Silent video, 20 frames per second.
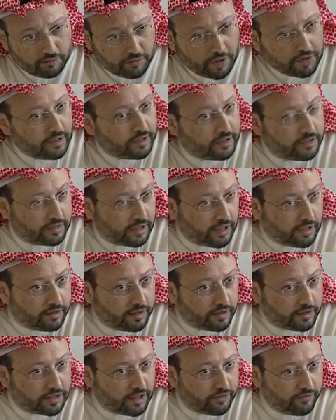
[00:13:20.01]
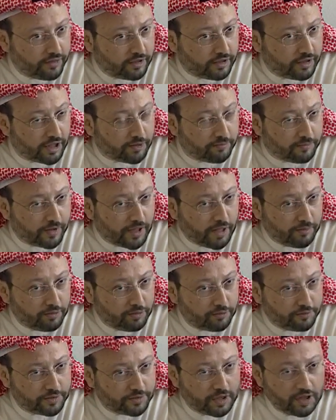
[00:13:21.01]
We understand their suffering, their
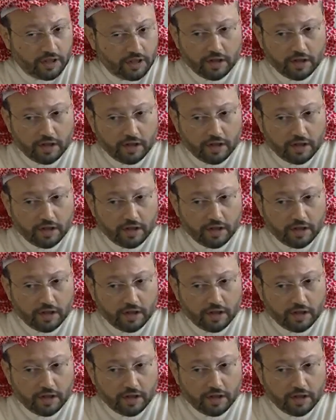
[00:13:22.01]
problems.